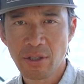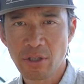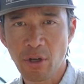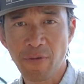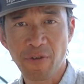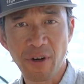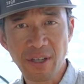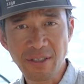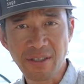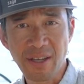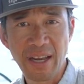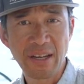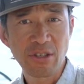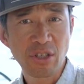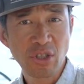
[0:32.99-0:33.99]
So for us,
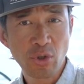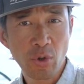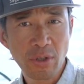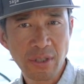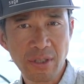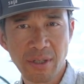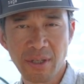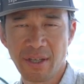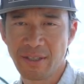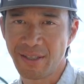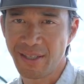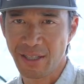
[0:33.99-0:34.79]
the energy source is